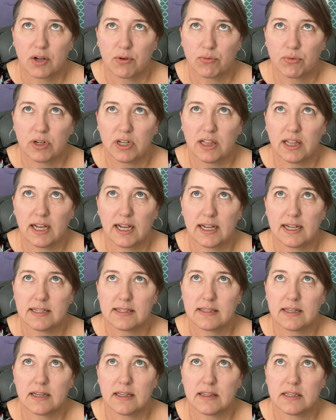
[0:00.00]
realize
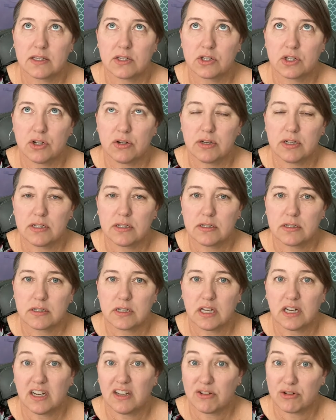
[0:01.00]
that the students
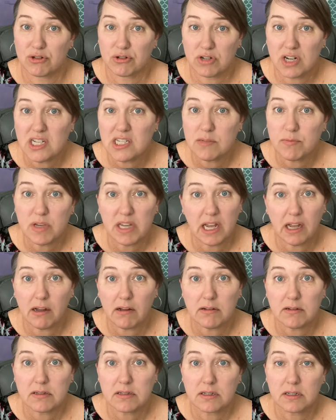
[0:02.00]
can either stress me
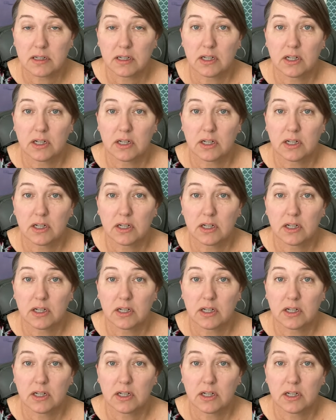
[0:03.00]
out